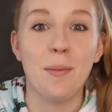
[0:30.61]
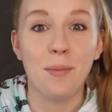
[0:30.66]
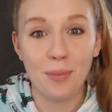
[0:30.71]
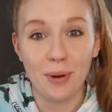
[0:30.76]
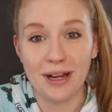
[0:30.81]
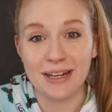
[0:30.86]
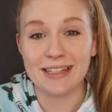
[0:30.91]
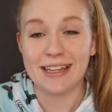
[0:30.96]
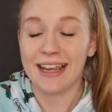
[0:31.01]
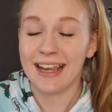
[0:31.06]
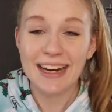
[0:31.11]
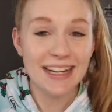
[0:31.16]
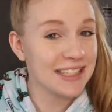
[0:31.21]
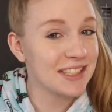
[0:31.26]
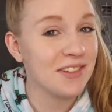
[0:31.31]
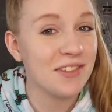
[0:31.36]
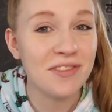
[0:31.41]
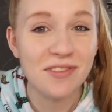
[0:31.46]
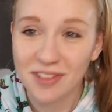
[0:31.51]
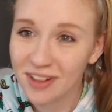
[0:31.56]
But it
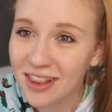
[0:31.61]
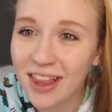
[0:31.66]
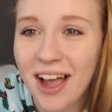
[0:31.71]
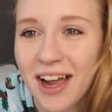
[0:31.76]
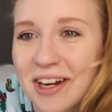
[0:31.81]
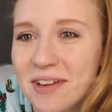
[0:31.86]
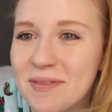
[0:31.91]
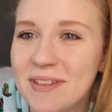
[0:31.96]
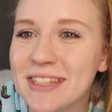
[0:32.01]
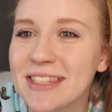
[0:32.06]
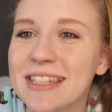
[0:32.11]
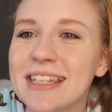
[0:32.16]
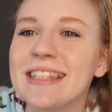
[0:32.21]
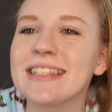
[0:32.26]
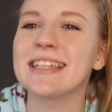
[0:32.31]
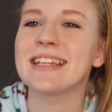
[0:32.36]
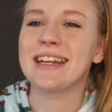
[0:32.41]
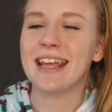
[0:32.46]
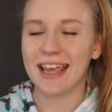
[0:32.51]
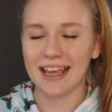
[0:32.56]
is Vlogmas
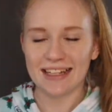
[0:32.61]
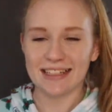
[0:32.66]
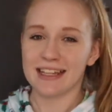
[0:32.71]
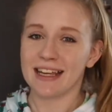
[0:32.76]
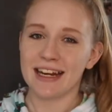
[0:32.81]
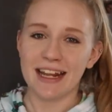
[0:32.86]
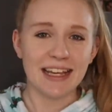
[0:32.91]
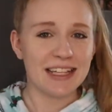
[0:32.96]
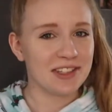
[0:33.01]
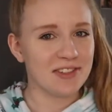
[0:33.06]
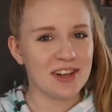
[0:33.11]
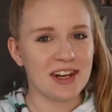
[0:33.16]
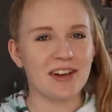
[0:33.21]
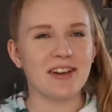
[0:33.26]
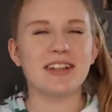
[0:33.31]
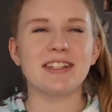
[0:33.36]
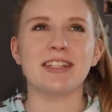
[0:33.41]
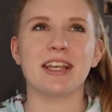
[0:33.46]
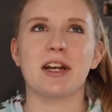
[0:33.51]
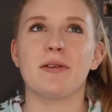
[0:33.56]
season and today's video
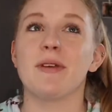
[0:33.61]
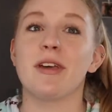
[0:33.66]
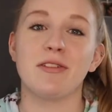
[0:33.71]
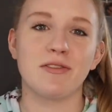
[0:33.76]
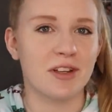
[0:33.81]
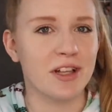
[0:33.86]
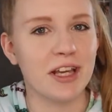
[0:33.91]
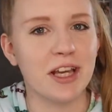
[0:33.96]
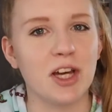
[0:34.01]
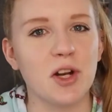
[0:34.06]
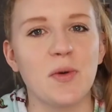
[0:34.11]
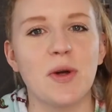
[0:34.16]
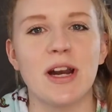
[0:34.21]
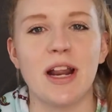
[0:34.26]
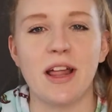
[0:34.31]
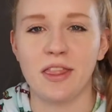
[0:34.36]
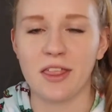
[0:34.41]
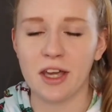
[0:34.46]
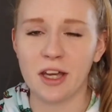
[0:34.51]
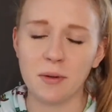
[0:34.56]
is going to be a really good one.
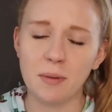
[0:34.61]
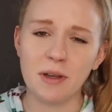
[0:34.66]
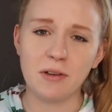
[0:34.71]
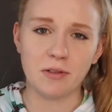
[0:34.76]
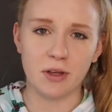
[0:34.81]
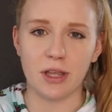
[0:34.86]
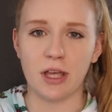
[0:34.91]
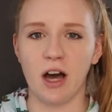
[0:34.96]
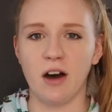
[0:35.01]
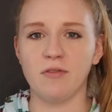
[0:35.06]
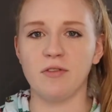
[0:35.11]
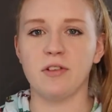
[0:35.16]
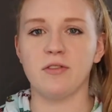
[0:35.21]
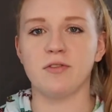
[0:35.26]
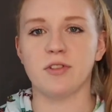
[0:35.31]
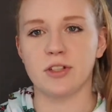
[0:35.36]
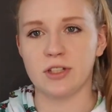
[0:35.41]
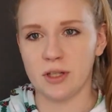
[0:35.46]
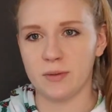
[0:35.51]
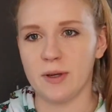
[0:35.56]
I think it'll be really helpful
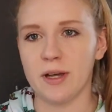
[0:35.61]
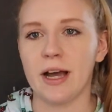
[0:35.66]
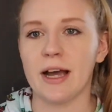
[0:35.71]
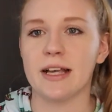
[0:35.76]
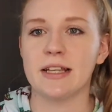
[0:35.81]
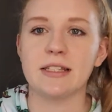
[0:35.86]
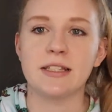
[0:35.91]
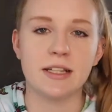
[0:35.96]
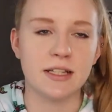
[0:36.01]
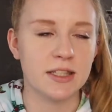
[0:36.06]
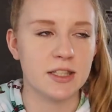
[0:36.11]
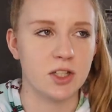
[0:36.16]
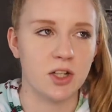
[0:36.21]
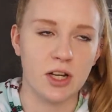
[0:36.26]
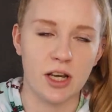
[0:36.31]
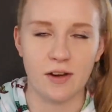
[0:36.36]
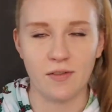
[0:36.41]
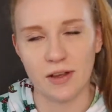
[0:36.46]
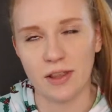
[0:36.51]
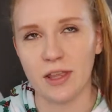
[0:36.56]
for some of you guys
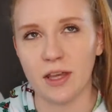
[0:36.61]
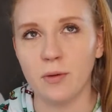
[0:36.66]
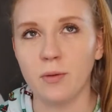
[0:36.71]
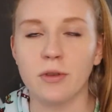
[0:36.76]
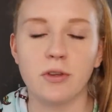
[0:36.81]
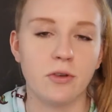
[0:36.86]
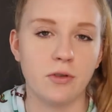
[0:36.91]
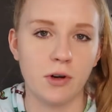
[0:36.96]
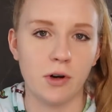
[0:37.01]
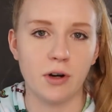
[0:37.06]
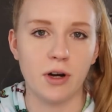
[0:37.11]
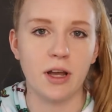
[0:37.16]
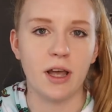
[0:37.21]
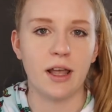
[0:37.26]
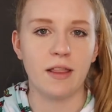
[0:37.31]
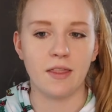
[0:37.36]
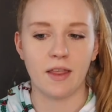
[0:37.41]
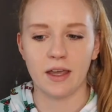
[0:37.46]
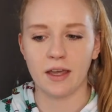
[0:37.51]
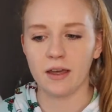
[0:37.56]
considering everything with Corona
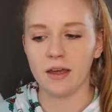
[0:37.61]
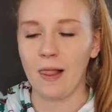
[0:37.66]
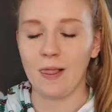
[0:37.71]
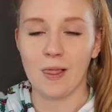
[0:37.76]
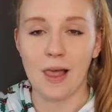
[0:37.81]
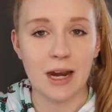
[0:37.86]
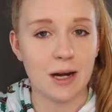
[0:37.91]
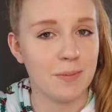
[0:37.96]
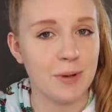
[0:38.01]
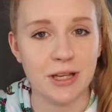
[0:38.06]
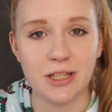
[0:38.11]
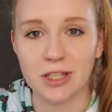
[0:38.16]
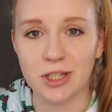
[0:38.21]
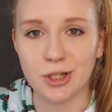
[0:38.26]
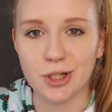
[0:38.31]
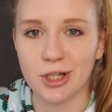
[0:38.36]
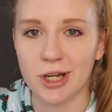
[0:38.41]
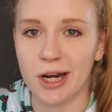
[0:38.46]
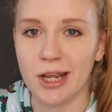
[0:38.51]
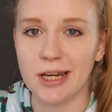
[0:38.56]
and like a lot of
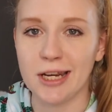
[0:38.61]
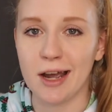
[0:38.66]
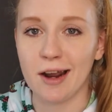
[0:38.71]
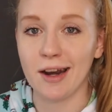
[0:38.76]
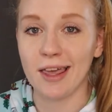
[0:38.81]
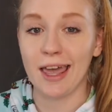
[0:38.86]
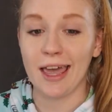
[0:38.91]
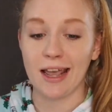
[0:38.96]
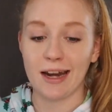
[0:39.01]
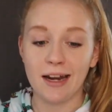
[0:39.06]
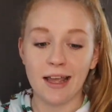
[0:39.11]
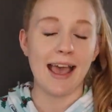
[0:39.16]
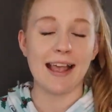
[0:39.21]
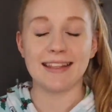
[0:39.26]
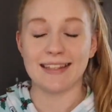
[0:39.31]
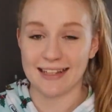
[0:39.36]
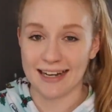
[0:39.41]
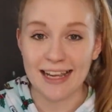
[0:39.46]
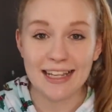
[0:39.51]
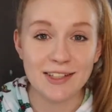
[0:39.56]
places shutting down again. And
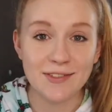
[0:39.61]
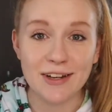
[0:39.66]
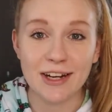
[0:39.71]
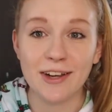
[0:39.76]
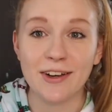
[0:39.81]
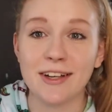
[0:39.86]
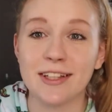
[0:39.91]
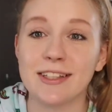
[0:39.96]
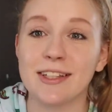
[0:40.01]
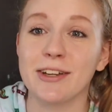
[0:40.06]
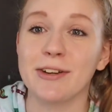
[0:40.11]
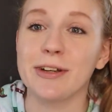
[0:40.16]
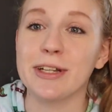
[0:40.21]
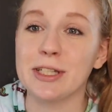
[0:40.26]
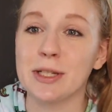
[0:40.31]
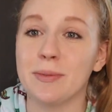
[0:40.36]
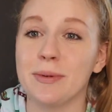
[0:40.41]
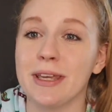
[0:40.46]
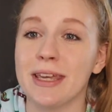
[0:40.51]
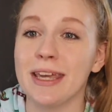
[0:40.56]
today's video is going
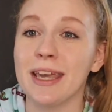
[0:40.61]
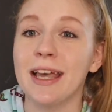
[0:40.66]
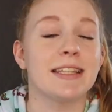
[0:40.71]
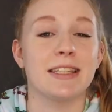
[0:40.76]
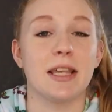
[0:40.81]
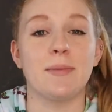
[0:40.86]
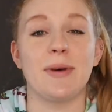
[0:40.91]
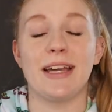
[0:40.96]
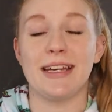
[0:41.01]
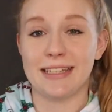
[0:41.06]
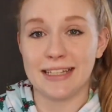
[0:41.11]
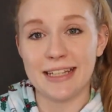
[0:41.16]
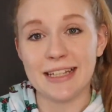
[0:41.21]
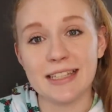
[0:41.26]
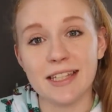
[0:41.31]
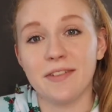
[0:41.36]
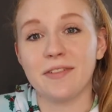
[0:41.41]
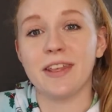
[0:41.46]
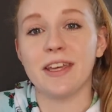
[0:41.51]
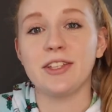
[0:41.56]
to be some ideas
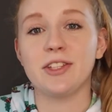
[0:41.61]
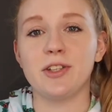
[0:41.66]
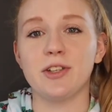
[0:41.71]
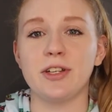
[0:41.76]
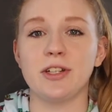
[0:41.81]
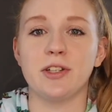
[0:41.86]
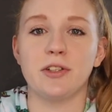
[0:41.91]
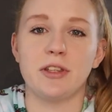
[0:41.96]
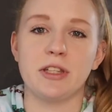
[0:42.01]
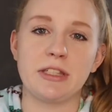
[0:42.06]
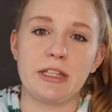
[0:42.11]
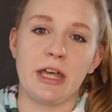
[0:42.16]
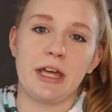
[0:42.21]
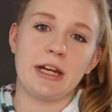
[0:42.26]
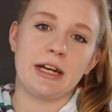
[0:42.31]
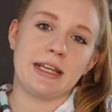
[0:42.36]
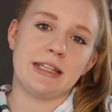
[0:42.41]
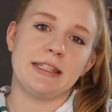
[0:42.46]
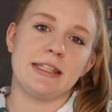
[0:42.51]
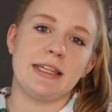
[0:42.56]
of things you can do this
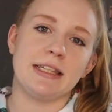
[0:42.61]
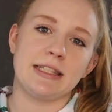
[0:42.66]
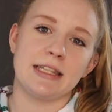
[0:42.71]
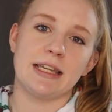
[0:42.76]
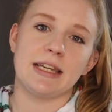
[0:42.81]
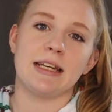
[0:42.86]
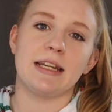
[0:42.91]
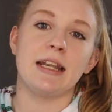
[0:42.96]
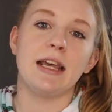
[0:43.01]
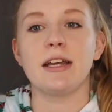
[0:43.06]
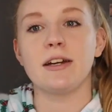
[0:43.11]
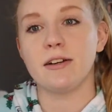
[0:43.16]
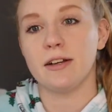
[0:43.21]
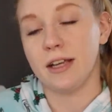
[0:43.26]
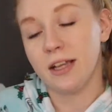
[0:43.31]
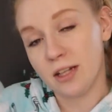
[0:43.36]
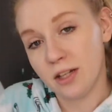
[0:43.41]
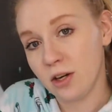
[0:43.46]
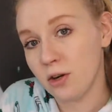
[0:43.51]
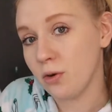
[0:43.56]
holiday season that are
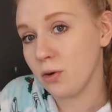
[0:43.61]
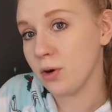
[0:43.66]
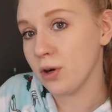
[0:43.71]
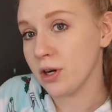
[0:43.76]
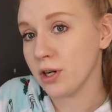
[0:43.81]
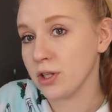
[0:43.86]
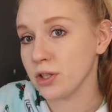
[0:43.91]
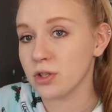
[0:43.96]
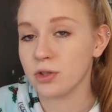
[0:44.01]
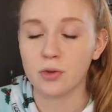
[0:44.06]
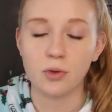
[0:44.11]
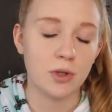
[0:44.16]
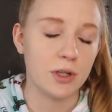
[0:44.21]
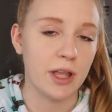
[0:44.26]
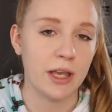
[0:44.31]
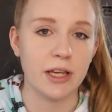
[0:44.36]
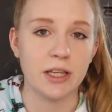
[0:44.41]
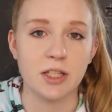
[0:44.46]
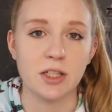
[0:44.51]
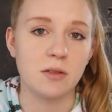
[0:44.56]
indoors or
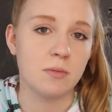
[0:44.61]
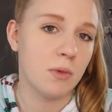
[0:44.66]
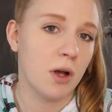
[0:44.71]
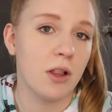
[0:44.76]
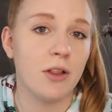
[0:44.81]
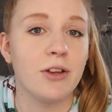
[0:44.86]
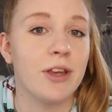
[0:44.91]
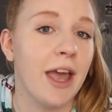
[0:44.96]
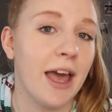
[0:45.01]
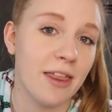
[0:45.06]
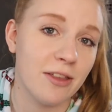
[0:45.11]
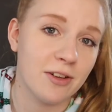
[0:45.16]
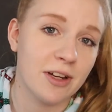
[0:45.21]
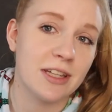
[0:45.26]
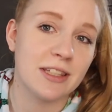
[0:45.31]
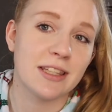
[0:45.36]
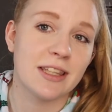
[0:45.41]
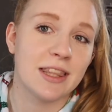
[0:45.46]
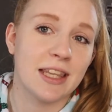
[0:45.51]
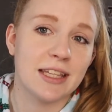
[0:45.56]
like smaller
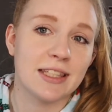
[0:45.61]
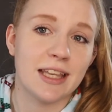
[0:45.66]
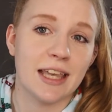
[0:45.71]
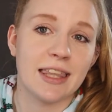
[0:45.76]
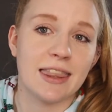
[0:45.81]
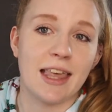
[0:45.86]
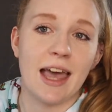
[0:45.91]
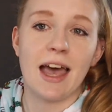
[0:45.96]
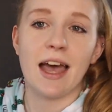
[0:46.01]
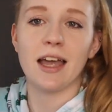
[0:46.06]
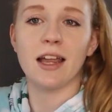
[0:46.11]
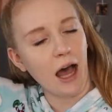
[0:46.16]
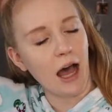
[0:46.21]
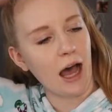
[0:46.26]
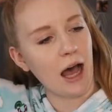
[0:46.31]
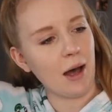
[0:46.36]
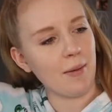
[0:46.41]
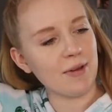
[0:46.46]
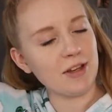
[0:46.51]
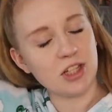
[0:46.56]
gatherings and things like that.
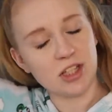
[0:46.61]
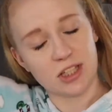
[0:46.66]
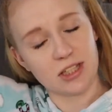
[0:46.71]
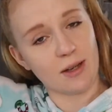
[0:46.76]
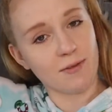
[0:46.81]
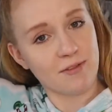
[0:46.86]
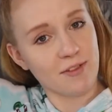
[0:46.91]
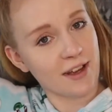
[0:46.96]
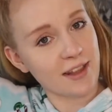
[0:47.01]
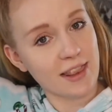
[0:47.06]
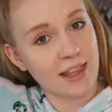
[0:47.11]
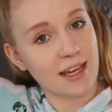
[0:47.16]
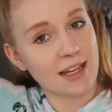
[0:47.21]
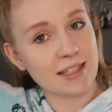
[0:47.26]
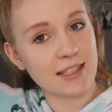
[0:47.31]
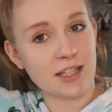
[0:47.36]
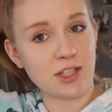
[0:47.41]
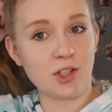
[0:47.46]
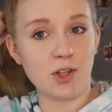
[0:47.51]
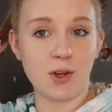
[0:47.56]
Um, and just some fun
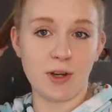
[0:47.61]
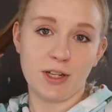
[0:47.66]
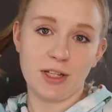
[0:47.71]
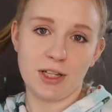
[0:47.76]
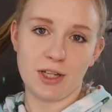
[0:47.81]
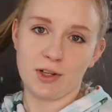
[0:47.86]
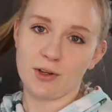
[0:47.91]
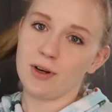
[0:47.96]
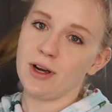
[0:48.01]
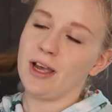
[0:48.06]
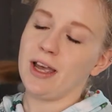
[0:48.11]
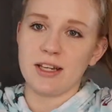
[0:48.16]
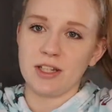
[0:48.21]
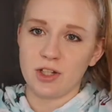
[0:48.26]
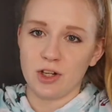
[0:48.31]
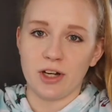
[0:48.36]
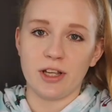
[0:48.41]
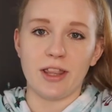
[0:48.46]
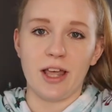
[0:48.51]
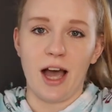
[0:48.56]
things that you can do
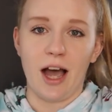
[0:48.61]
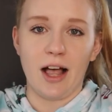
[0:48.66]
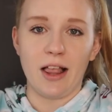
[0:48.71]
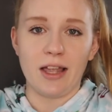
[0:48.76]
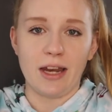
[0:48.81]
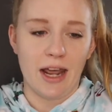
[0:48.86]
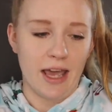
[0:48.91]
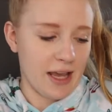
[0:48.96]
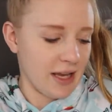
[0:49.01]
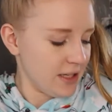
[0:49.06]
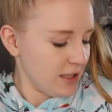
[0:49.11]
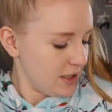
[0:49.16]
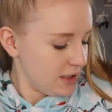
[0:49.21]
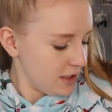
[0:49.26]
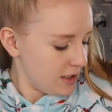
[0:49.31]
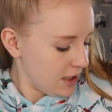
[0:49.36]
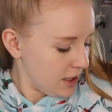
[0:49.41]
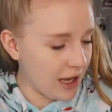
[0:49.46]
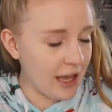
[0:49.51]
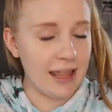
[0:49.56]
during the
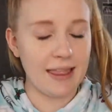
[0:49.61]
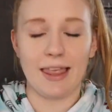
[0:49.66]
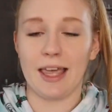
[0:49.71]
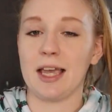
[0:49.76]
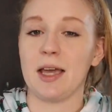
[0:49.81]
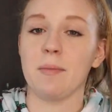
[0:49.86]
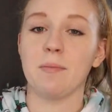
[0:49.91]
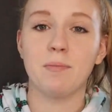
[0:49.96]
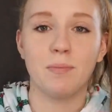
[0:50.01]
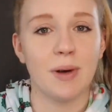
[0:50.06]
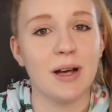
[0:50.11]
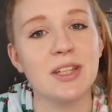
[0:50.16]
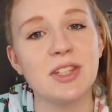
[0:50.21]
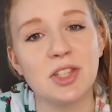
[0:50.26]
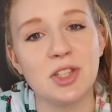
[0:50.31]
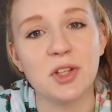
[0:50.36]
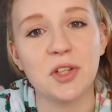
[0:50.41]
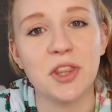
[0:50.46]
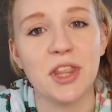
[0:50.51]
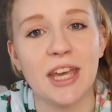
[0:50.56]
holidays and like
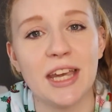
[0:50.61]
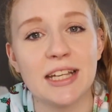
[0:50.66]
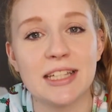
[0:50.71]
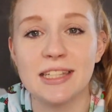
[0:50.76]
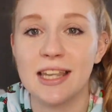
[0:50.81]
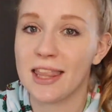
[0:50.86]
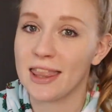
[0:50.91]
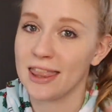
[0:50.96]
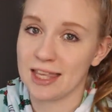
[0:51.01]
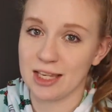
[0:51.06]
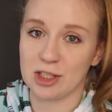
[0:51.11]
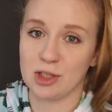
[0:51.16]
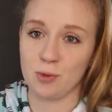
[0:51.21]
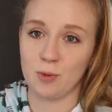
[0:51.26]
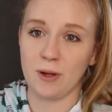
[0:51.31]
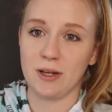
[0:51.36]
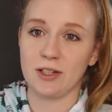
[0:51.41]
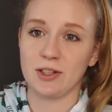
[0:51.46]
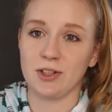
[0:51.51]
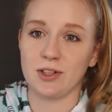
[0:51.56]
must do things this
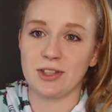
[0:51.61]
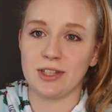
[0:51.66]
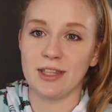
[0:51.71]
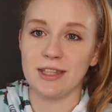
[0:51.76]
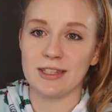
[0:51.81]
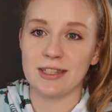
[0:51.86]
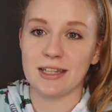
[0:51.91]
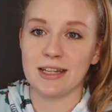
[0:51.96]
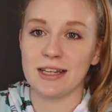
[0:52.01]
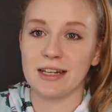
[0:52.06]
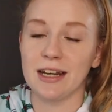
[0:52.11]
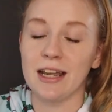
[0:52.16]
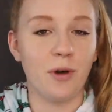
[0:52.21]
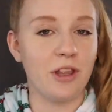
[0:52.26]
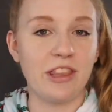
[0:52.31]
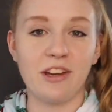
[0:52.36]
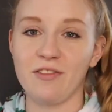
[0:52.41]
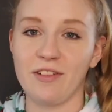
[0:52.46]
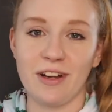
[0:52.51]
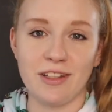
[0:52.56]
winter season
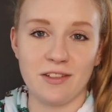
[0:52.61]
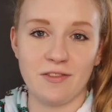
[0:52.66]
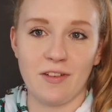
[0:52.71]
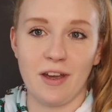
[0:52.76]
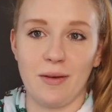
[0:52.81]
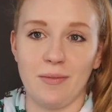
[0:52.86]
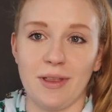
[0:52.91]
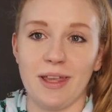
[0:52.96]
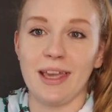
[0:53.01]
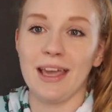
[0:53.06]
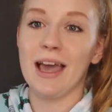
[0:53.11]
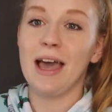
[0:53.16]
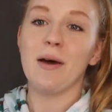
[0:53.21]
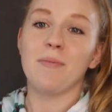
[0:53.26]
with your friends and family.